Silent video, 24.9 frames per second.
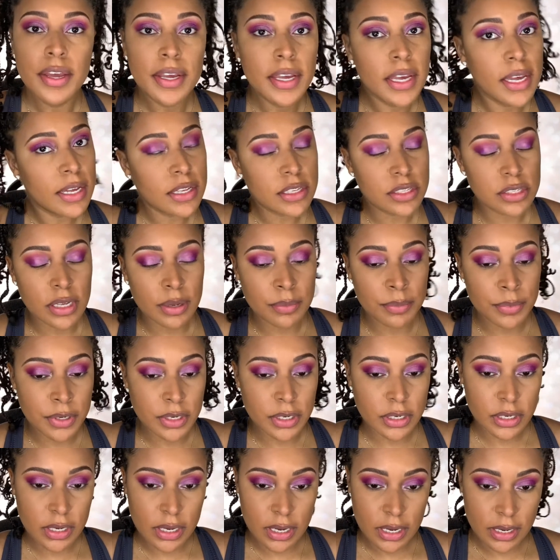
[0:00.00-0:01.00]
Okay, so I'm
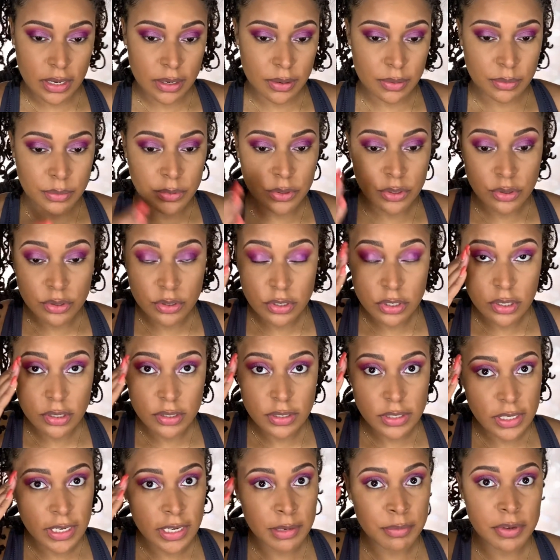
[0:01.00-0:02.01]
gonna use
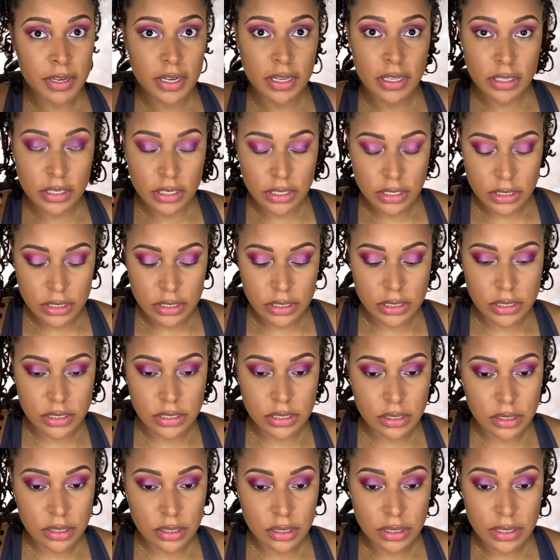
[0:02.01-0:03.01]
those same
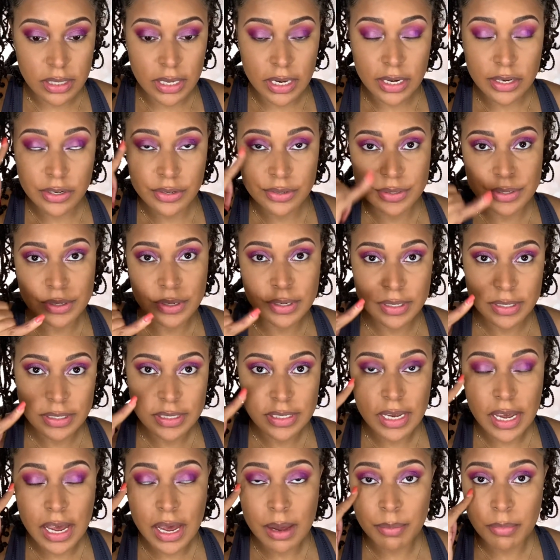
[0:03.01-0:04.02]
colors that I use on the
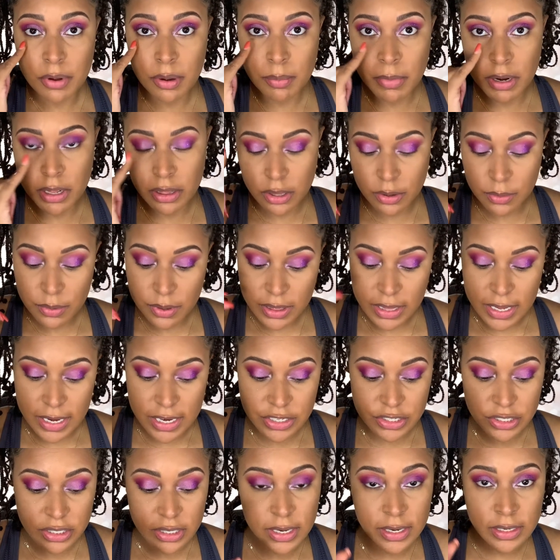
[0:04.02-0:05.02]
top on my lower
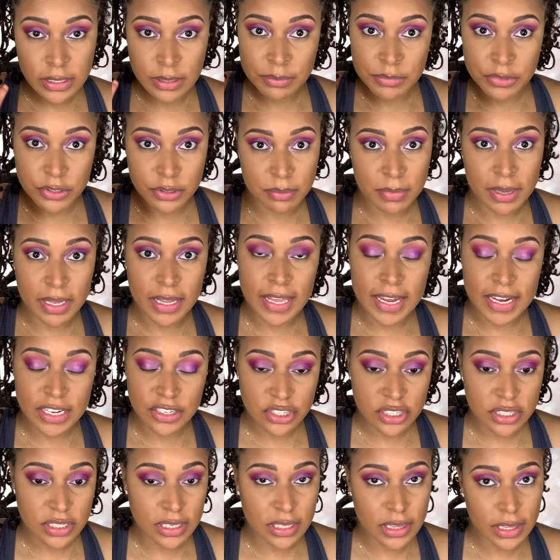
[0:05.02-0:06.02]
lash line. I'm gonna do my
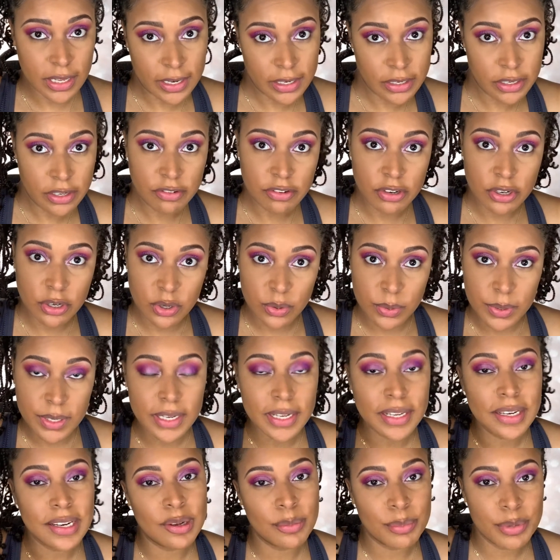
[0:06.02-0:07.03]
lashes and liner real quick
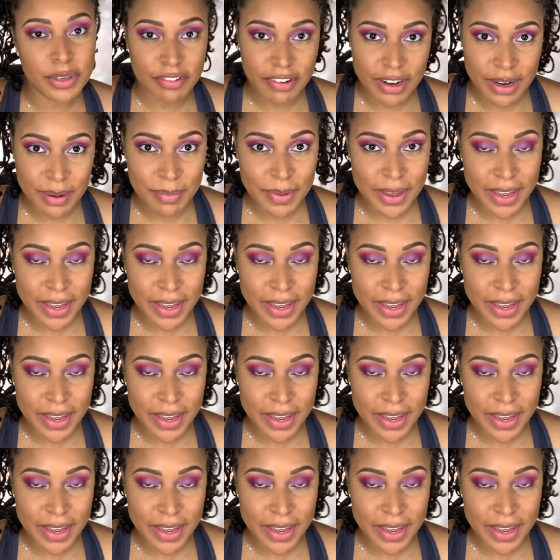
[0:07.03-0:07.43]
and I'll be right